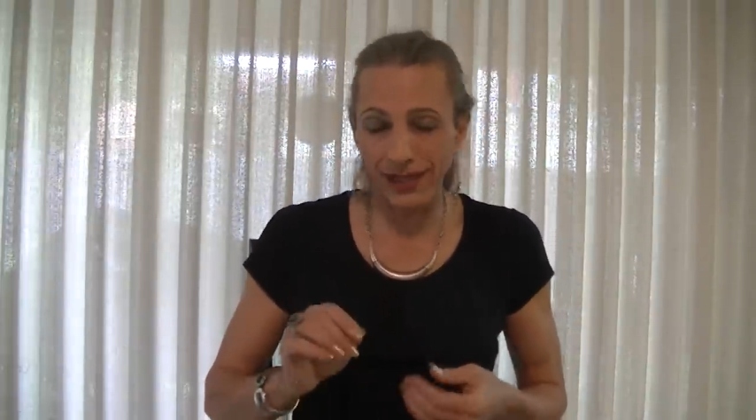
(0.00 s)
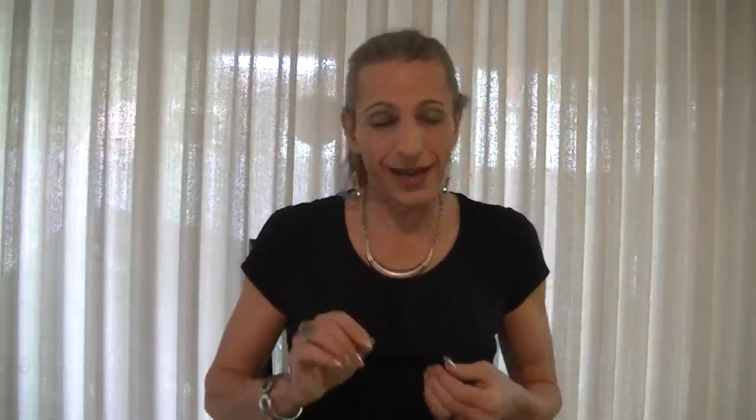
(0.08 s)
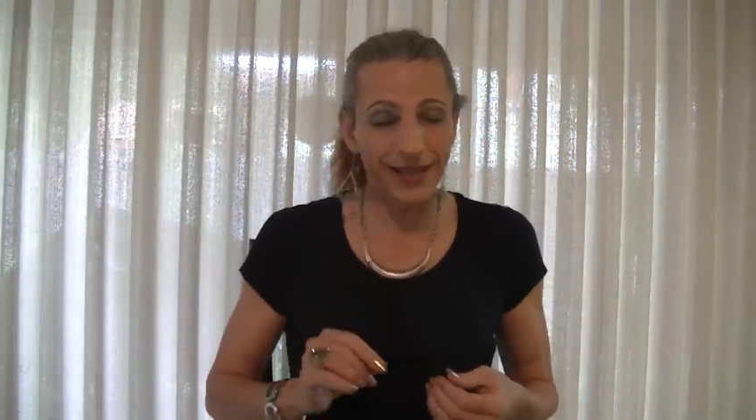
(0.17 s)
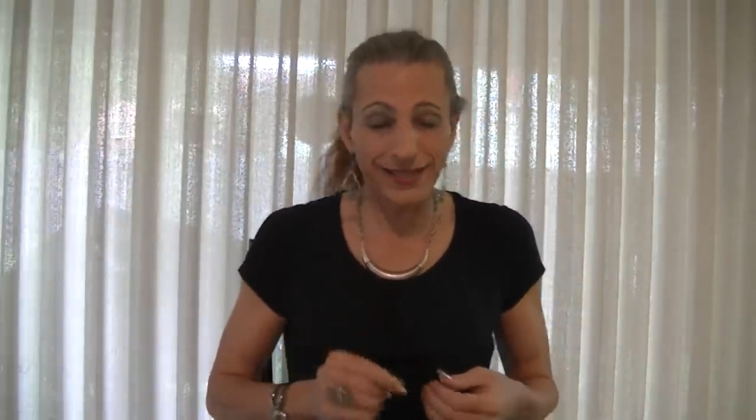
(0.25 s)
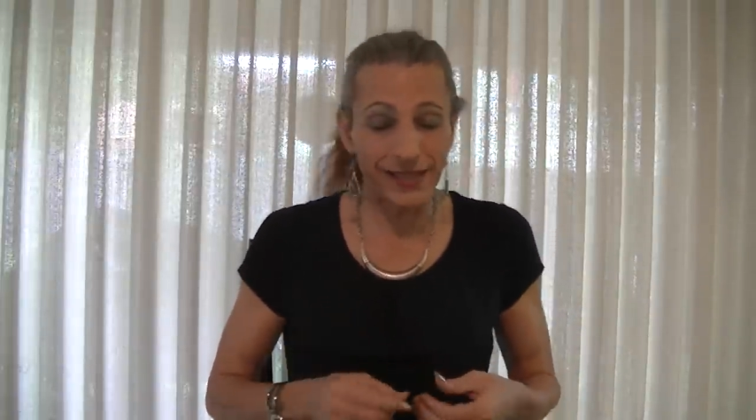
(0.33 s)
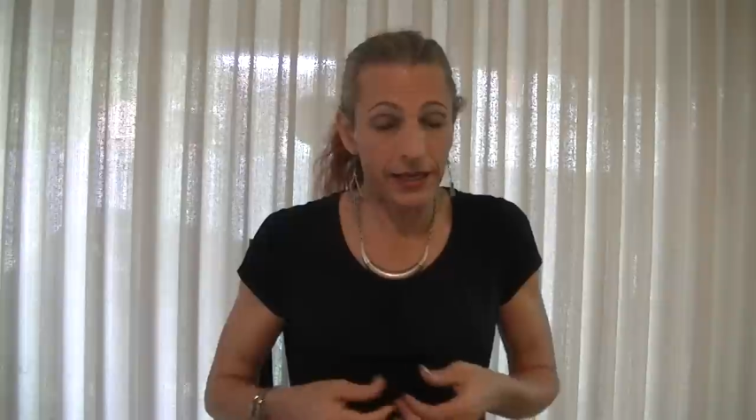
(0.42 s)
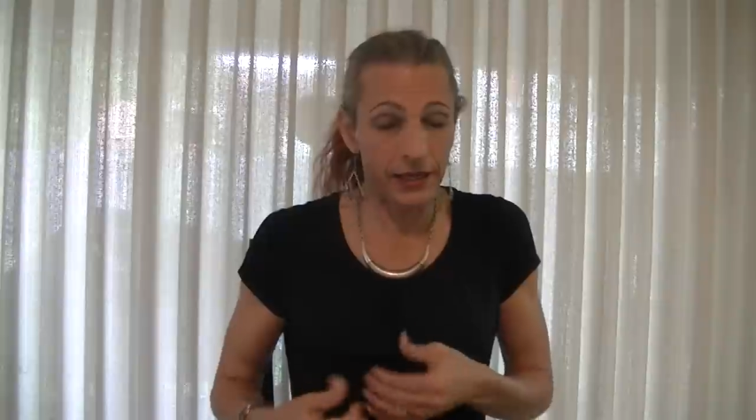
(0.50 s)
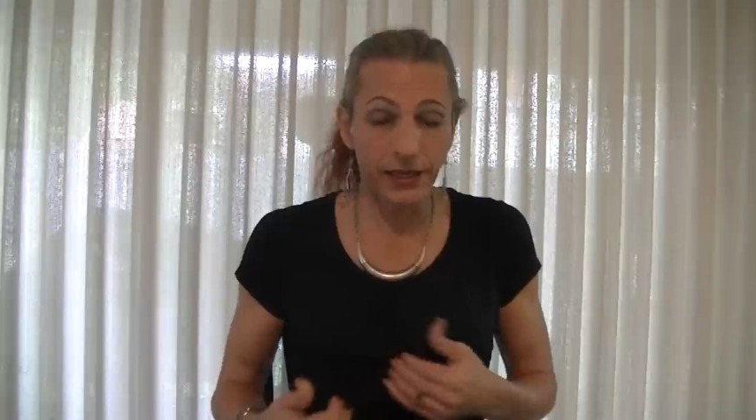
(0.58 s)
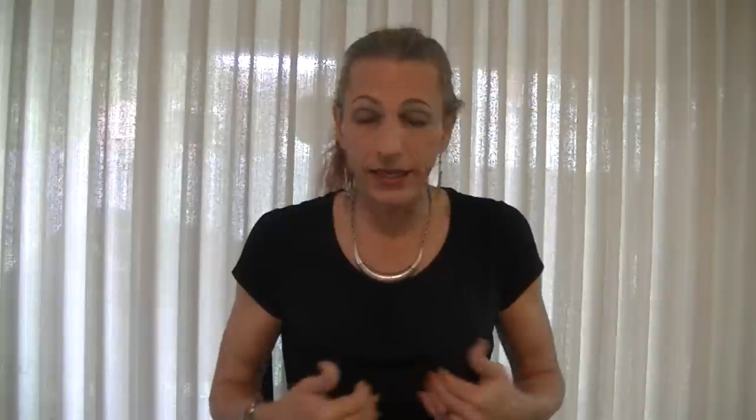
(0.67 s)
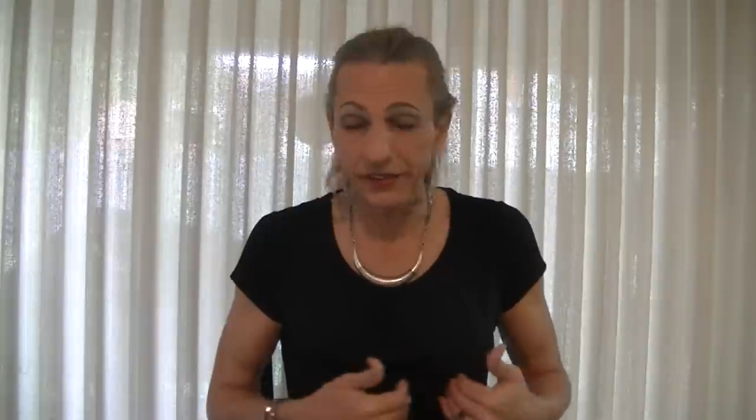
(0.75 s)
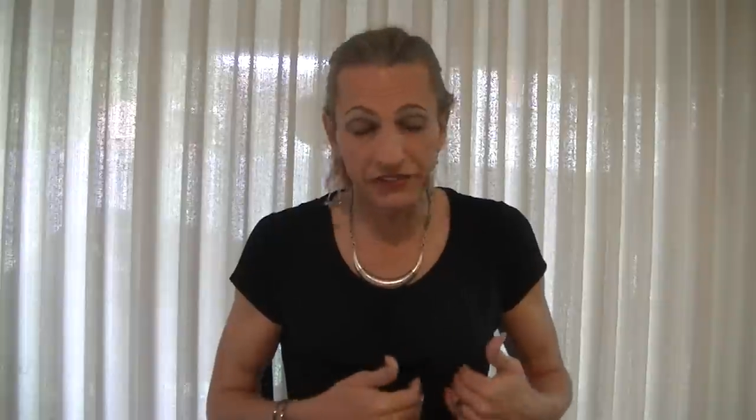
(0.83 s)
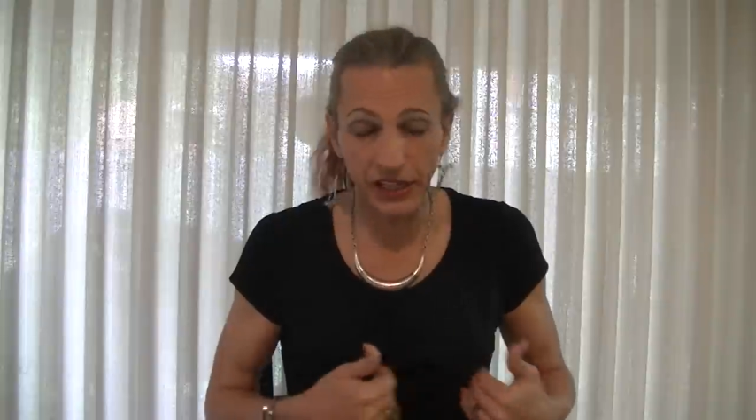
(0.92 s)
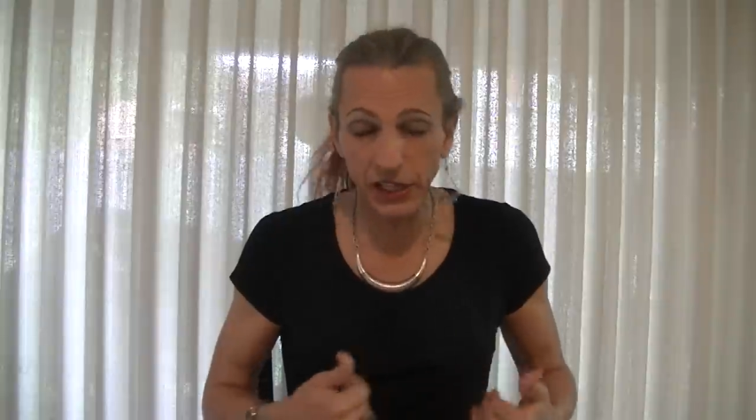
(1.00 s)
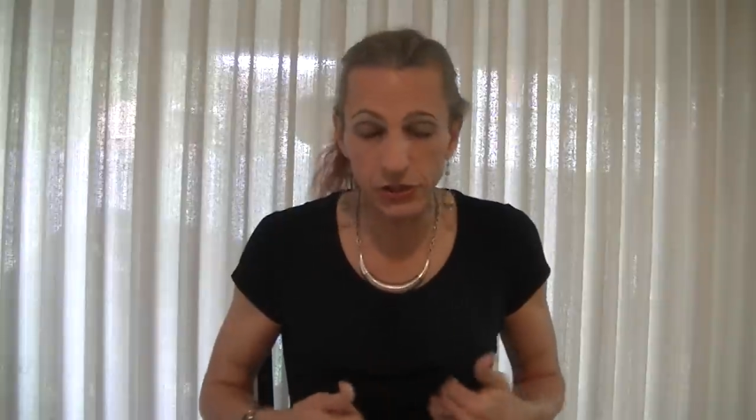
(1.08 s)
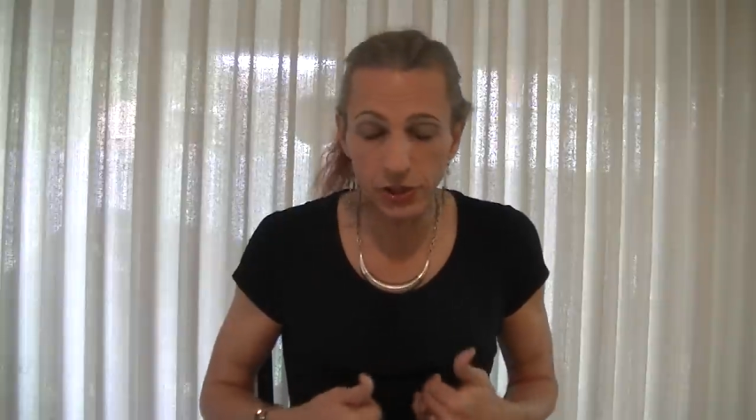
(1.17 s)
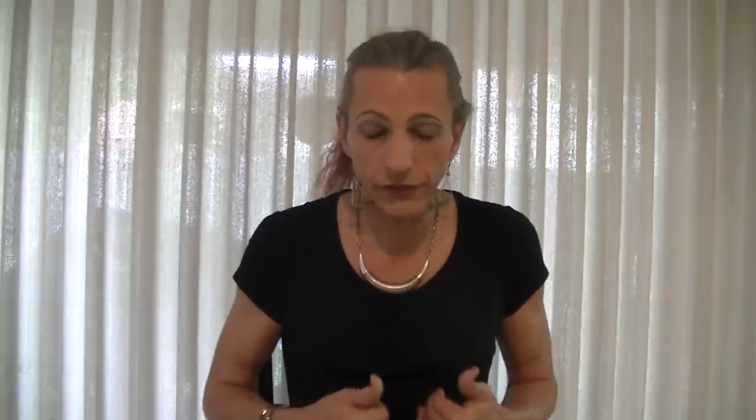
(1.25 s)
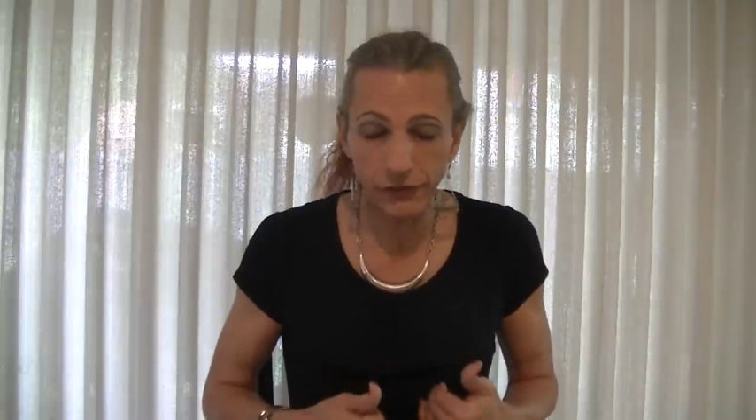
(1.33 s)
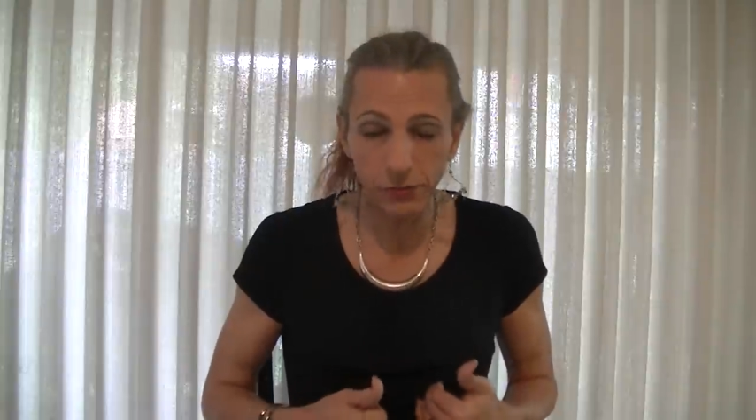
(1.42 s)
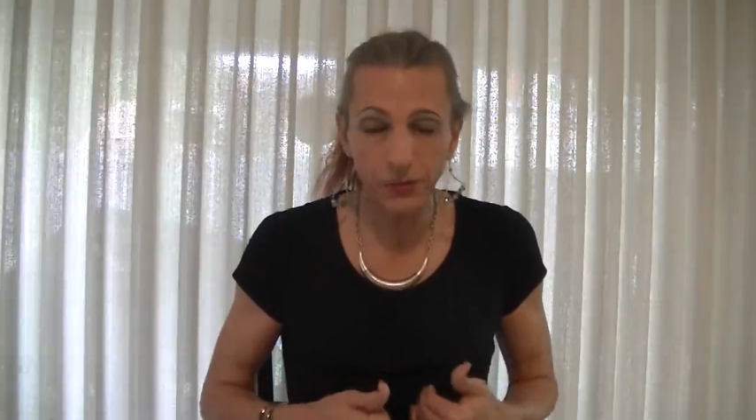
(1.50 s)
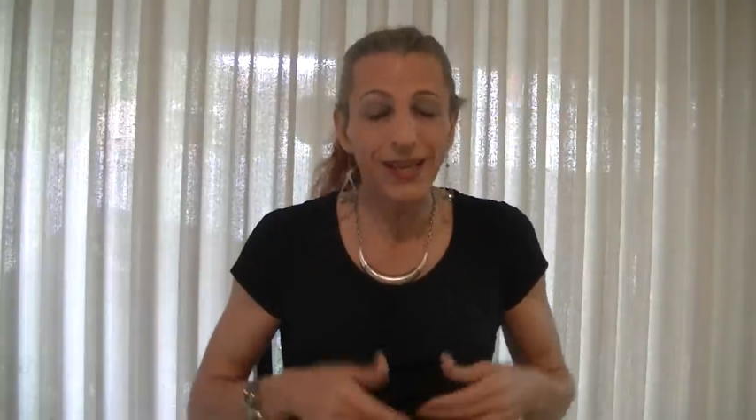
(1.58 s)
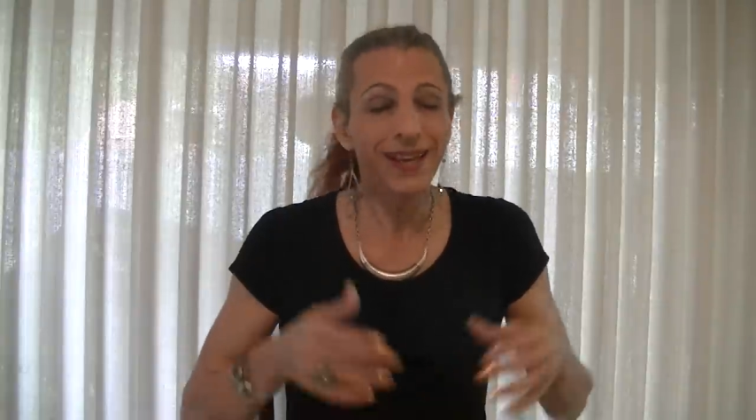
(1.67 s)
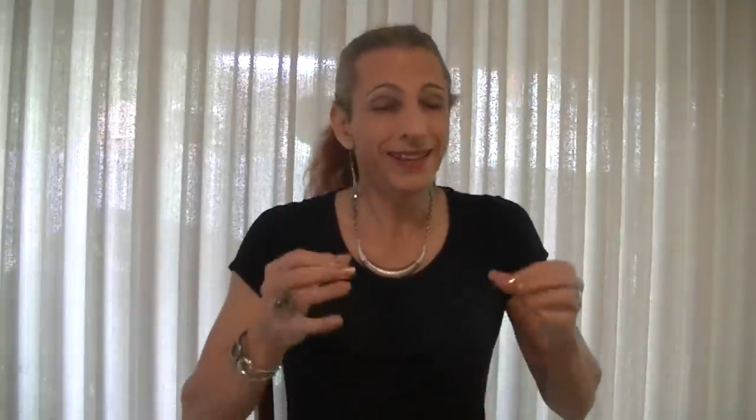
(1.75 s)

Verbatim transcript: identity of each of them,